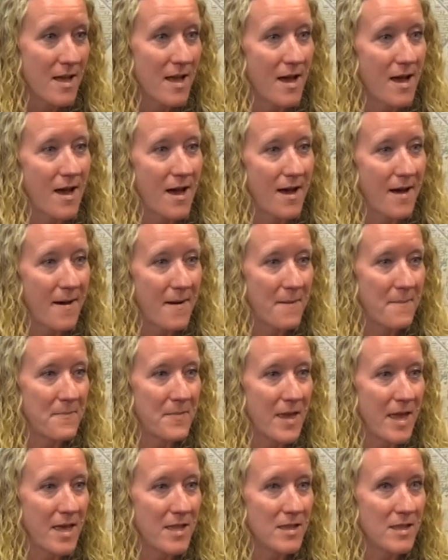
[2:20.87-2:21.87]
um,
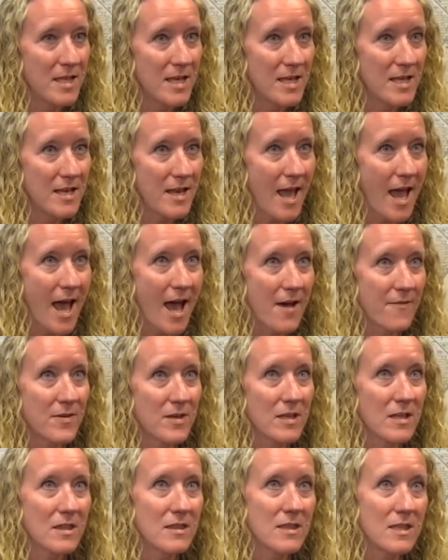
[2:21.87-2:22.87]
and then
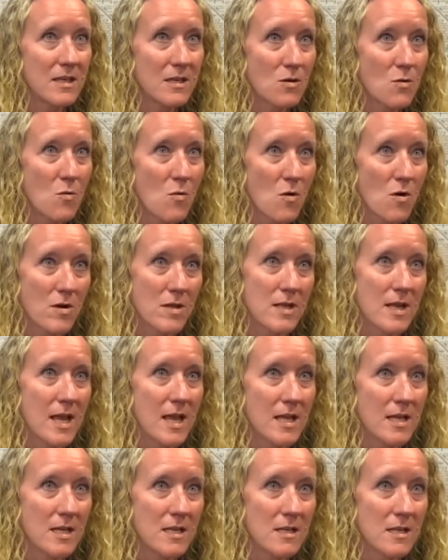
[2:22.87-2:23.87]
having the
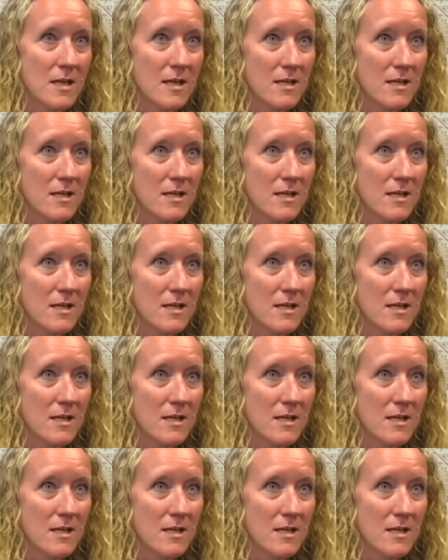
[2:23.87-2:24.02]
coordinated,